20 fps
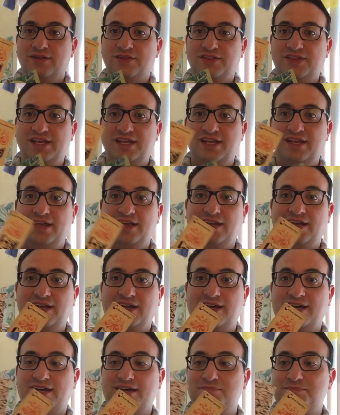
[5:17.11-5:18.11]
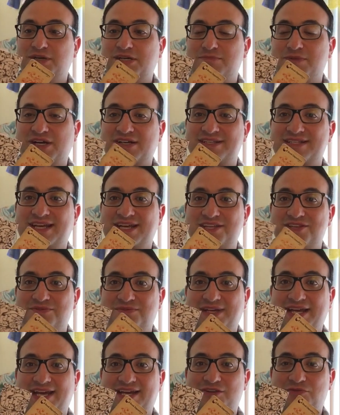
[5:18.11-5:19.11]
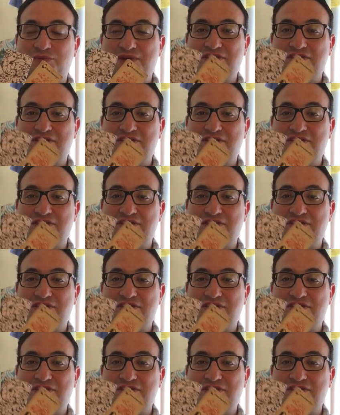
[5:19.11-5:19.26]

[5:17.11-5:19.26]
the bookmarks that you get